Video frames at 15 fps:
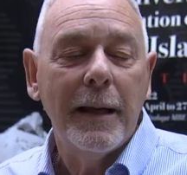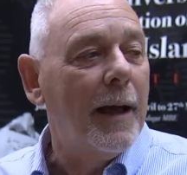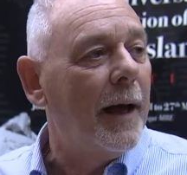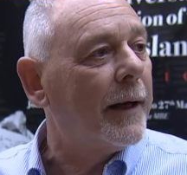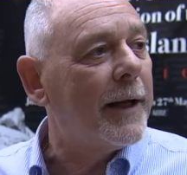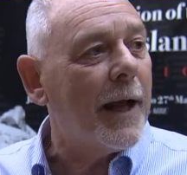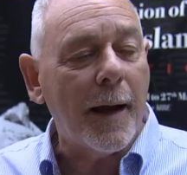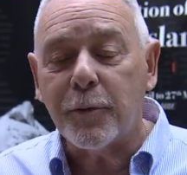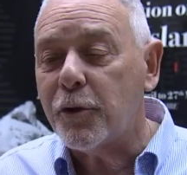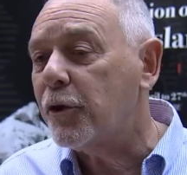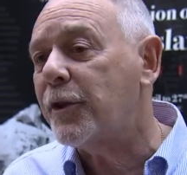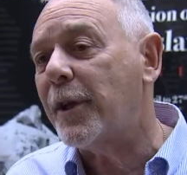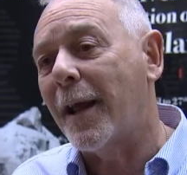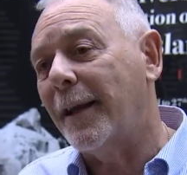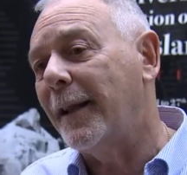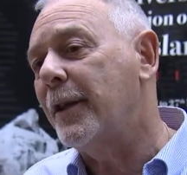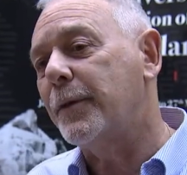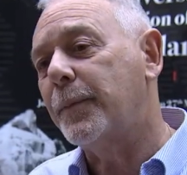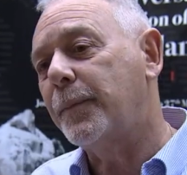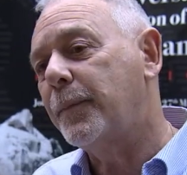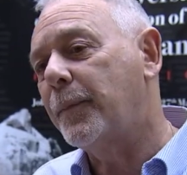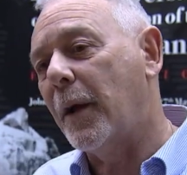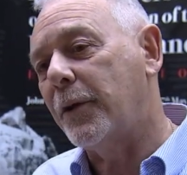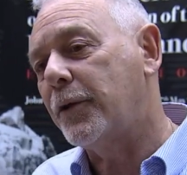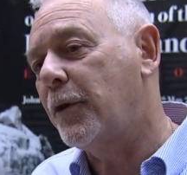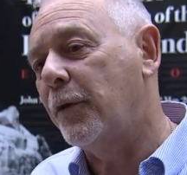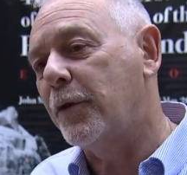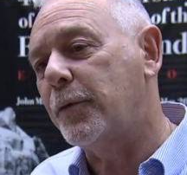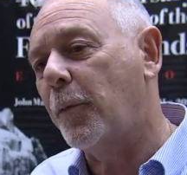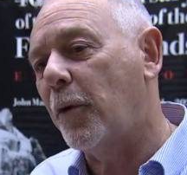and capture Stanley as, as
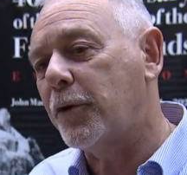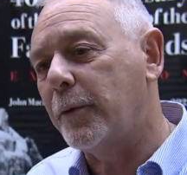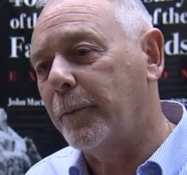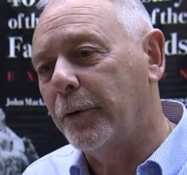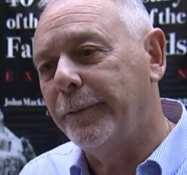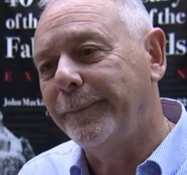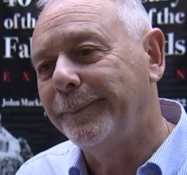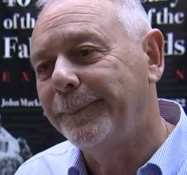soon as possible.